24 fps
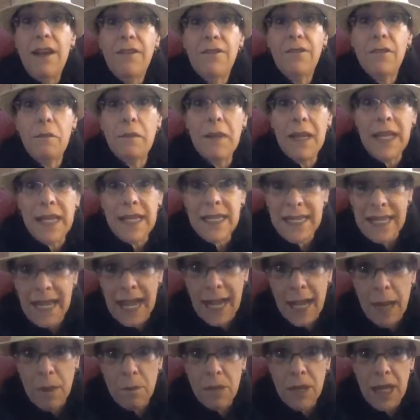for me to
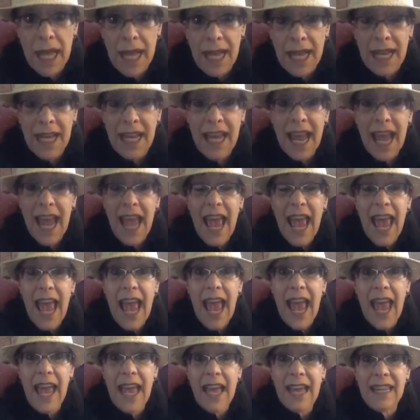stay up late
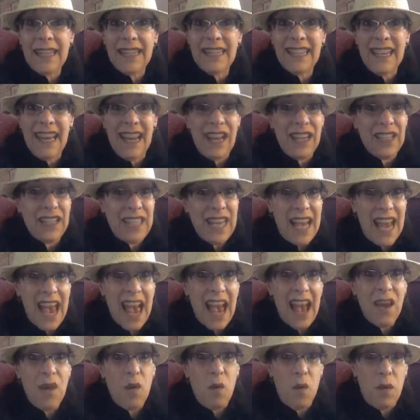and
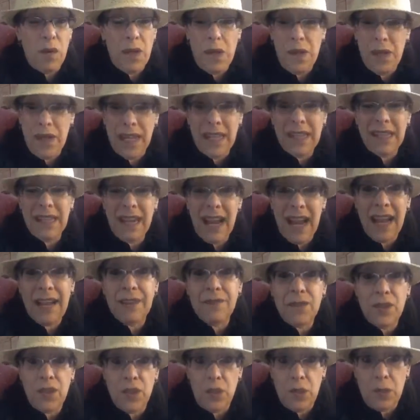attack all the things that I
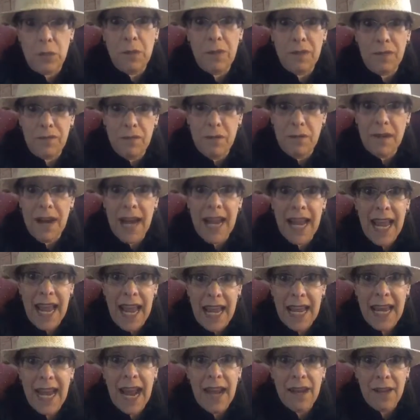have to do before I
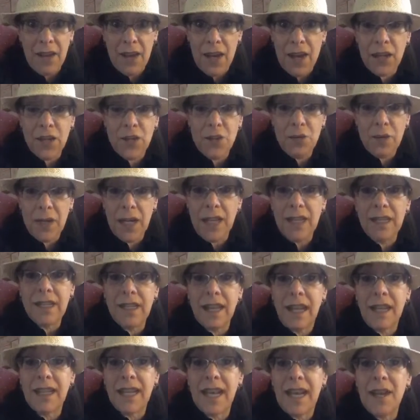head out of the country on
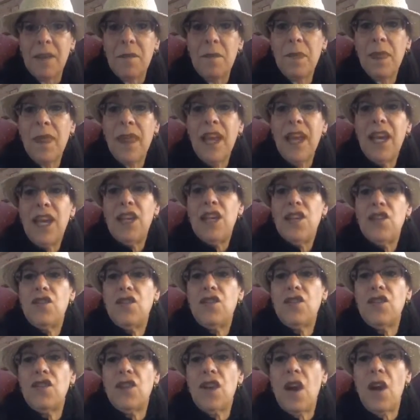Sunday.
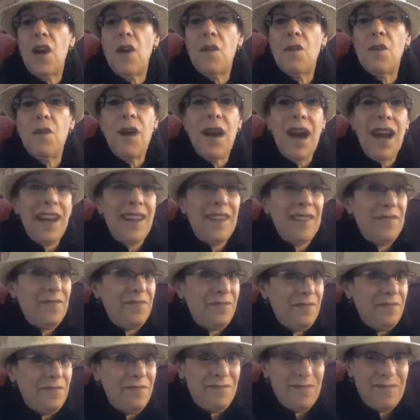So
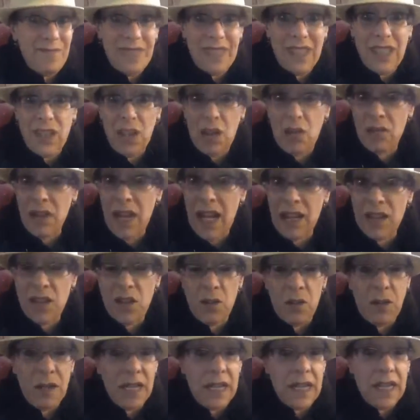don't not
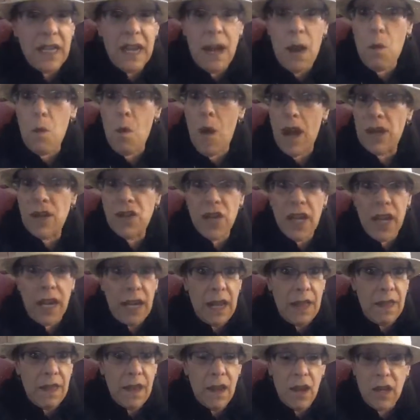doing it, not watching
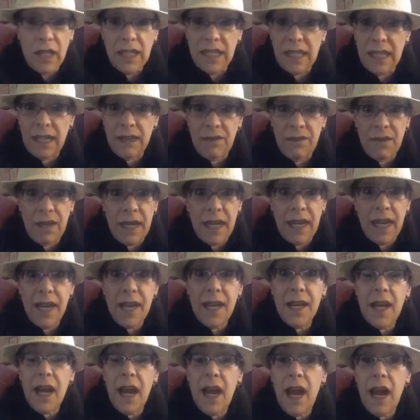anything on TV,
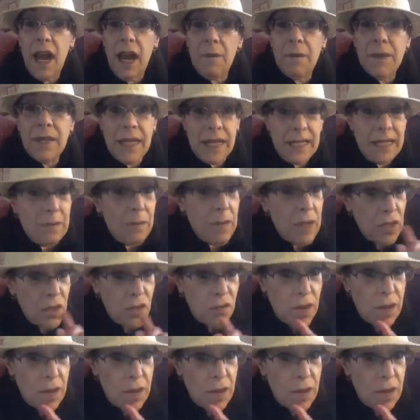unless I'm on the